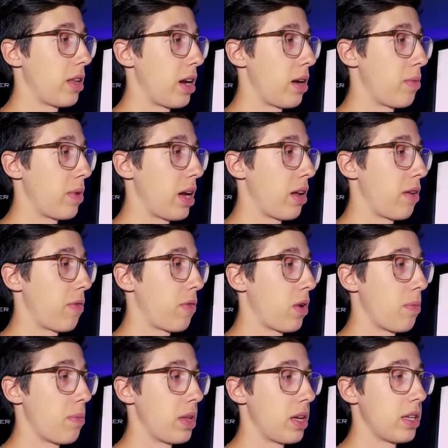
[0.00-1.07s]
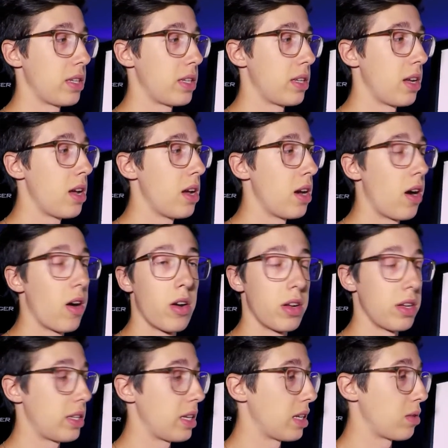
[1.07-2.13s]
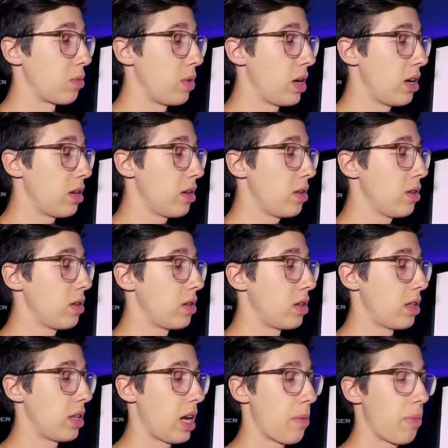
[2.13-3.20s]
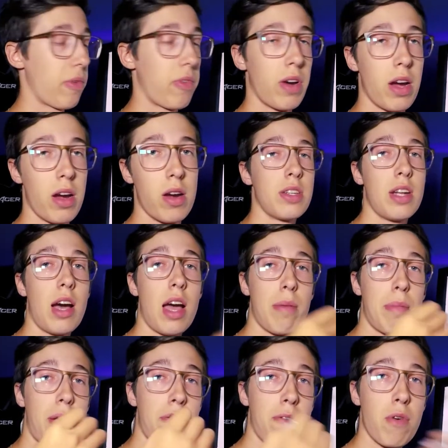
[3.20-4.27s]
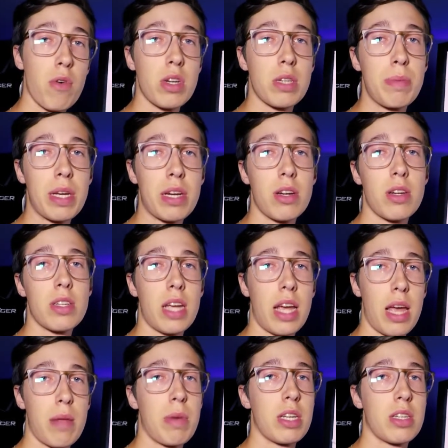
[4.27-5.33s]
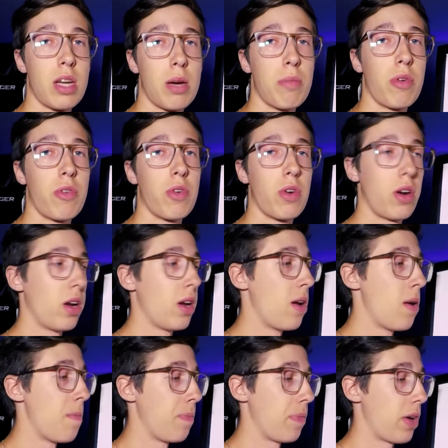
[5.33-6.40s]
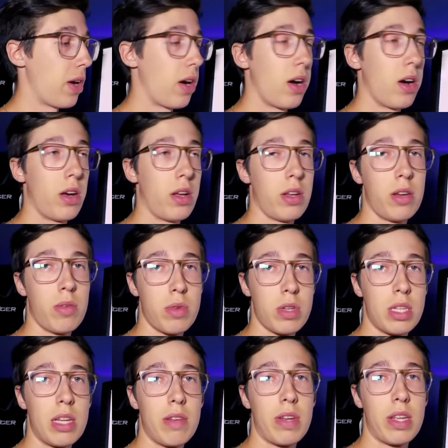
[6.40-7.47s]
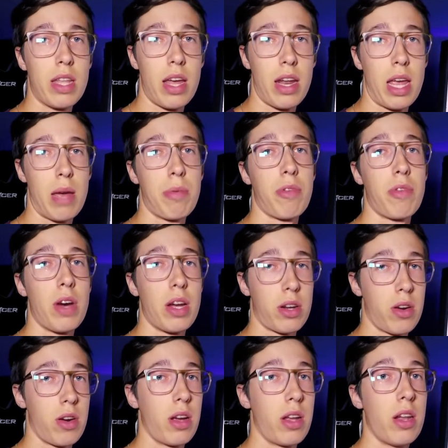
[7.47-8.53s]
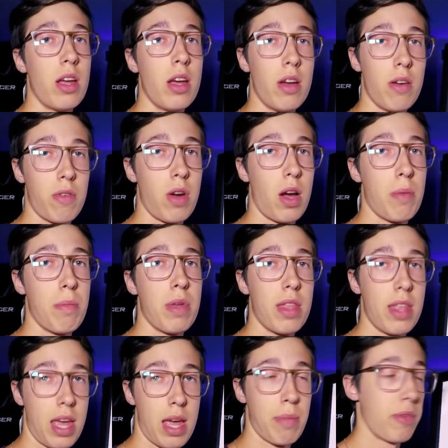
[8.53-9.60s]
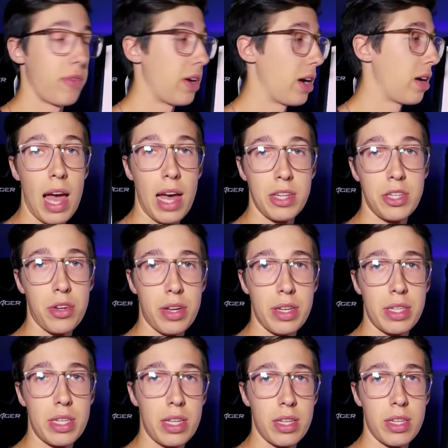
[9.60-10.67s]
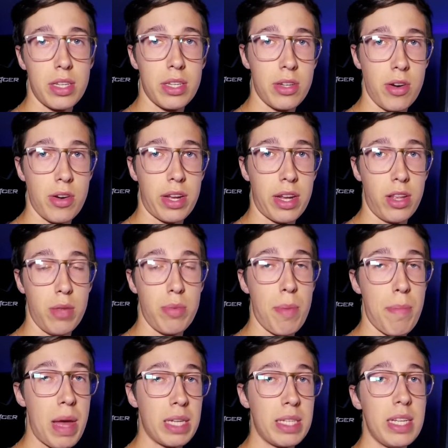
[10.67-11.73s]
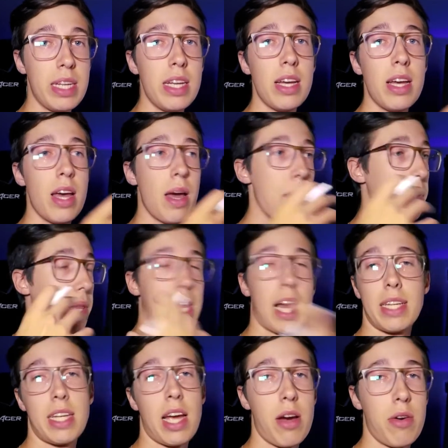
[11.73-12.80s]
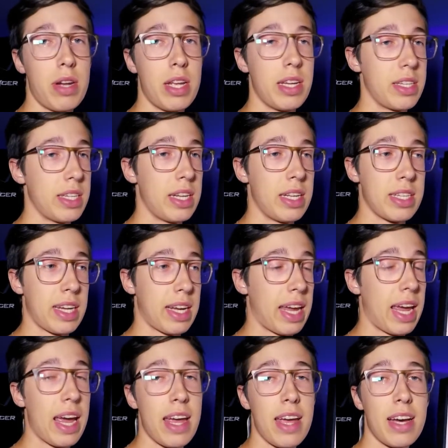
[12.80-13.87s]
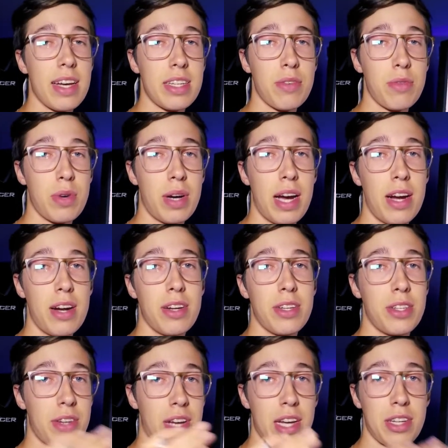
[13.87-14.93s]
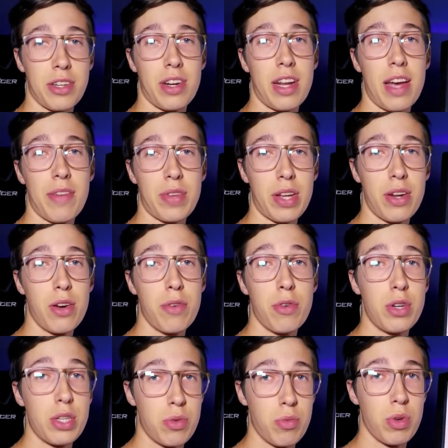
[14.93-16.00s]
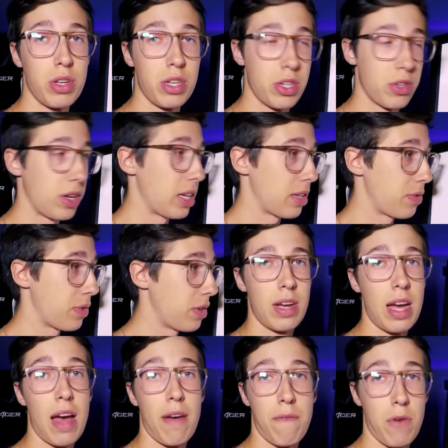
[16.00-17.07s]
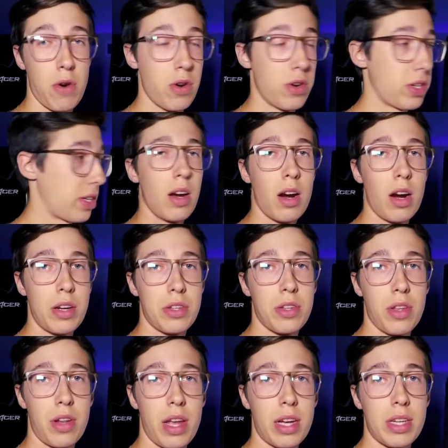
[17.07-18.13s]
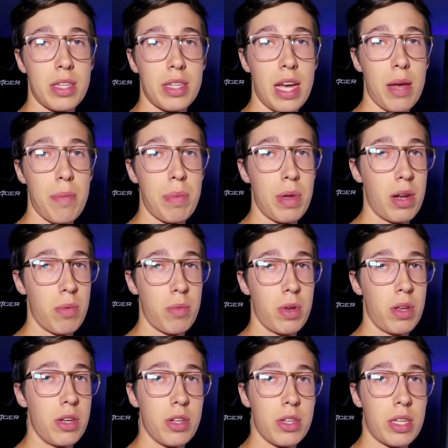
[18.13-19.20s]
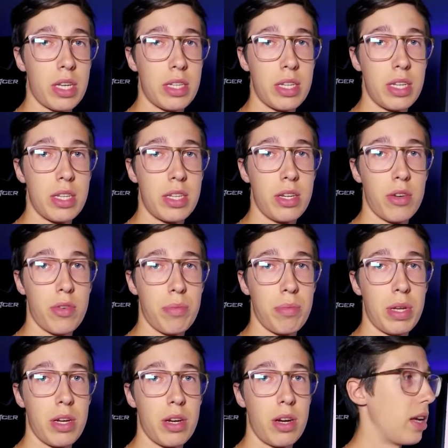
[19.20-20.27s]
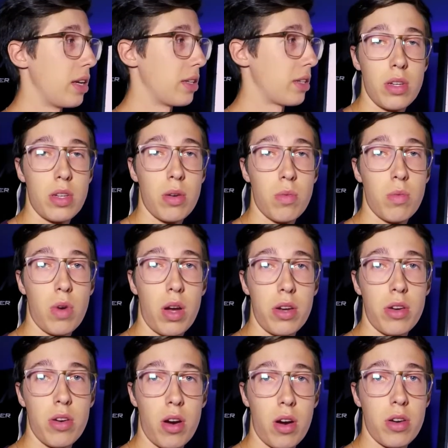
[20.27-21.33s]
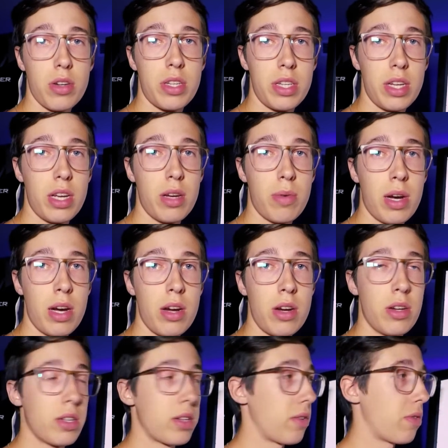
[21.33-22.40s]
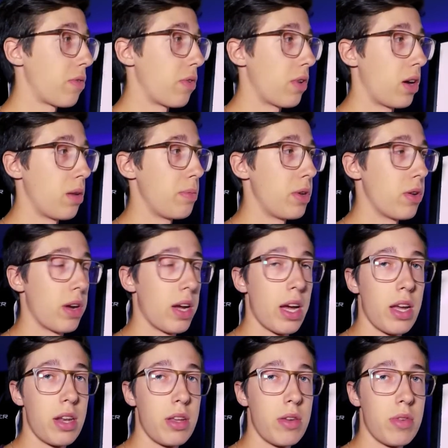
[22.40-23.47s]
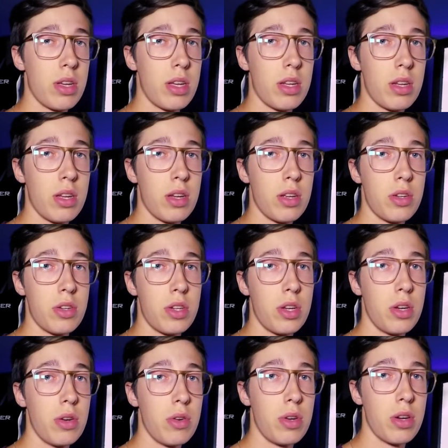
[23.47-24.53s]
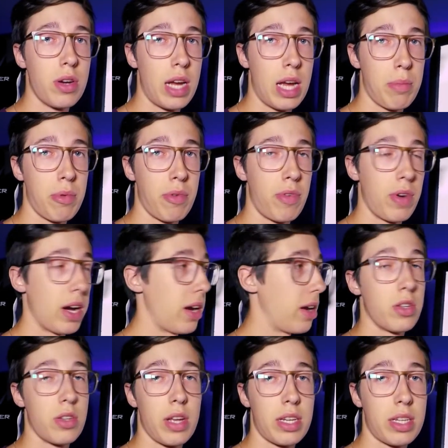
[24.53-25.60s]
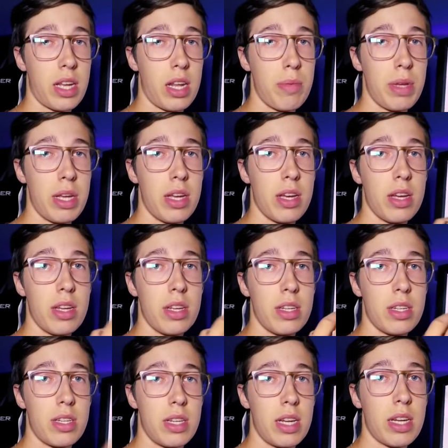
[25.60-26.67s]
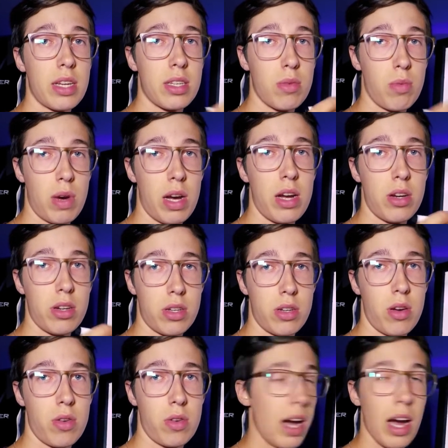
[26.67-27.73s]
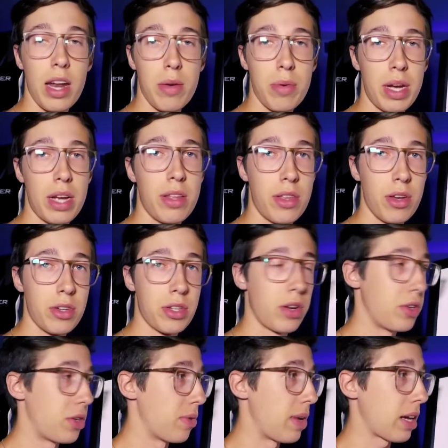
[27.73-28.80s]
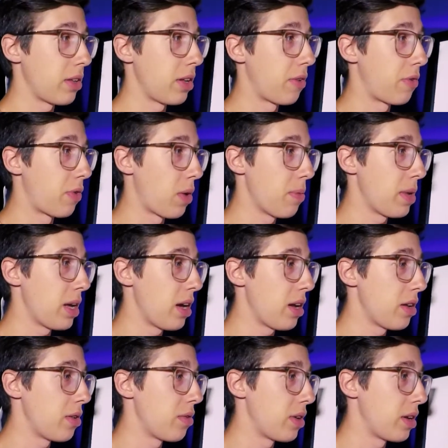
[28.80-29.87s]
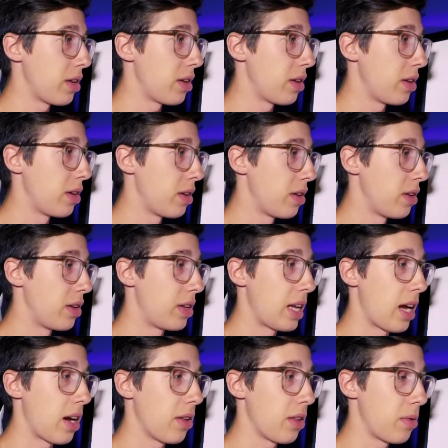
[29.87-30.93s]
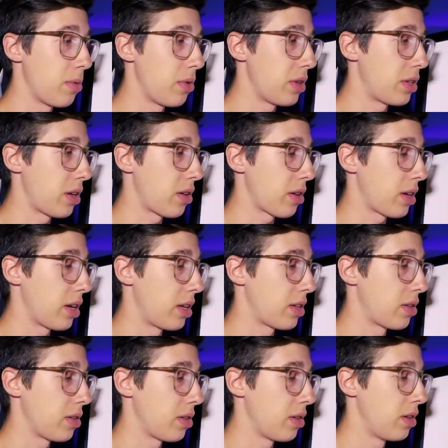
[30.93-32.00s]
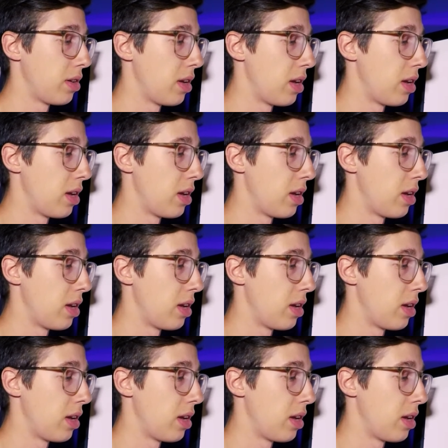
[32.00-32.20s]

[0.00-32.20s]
I ran from this harness as well to the amplifier. Now I have my 4 speakers and my subwoofer all receiving that amplified current from the amplifier. As you can see, this is starting to get a little bit messy, but that's how it is. It is a chaos of wires you guys are gonna have to get over. It's really stressful at first. All right, so the next step, and it really just gets easier from here, is to run your RCA wires from your head unit to your amplifier. So that's gonna be 6 wires total. Anyway, those go directly from the head unit down through the center console